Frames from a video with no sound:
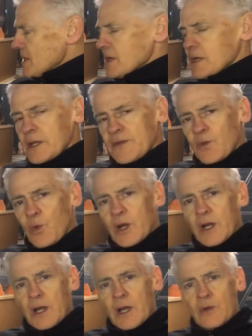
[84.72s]
If you want
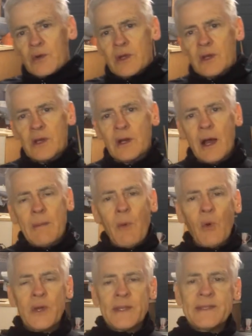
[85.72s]
to know a
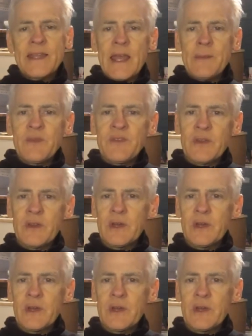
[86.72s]
more in-depth